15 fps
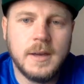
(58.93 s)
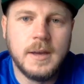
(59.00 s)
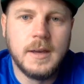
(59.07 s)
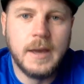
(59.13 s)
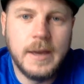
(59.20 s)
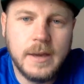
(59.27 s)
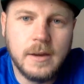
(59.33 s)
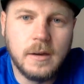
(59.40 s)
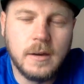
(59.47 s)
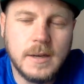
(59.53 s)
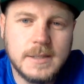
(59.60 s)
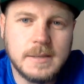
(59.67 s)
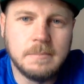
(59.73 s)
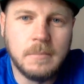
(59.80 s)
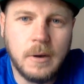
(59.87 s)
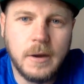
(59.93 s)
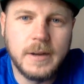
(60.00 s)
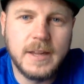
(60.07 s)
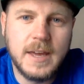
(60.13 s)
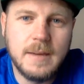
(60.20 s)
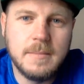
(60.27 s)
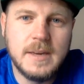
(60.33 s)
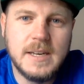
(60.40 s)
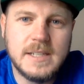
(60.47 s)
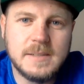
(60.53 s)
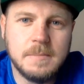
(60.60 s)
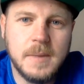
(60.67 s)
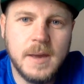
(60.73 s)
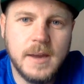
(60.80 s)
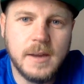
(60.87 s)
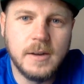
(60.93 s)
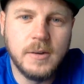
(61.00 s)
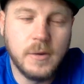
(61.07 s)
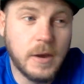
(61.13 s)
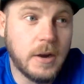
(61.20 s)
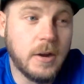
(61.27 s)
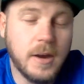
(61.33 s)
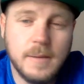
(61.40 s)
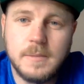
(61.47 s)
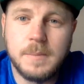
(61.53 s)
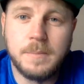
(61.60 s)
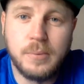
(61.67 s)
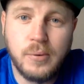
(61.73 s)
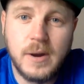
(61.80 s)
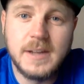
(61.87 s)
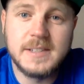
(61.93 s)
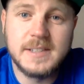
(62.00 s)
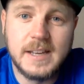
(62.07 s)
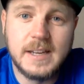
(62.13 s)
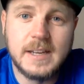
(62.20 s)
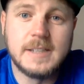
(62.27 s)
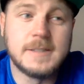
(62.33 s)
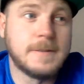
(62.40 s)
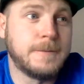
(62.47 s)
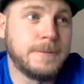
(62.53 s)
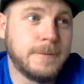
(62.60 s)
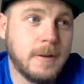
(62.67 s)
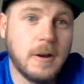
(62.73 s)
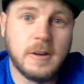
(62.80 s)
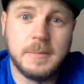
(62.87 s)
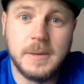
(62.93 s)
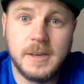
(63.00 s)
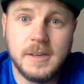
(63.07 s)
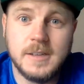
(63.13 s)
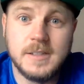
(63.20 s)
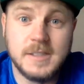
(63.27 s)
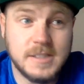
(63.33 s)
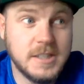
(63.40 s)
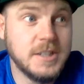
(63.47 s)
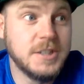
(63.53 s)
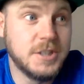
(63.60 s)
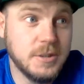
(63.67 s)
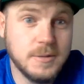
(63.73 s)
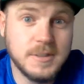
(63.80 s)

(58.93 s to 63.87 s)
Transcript: Hey guys, my name is Mega Luke and I am depressed as fuck because did you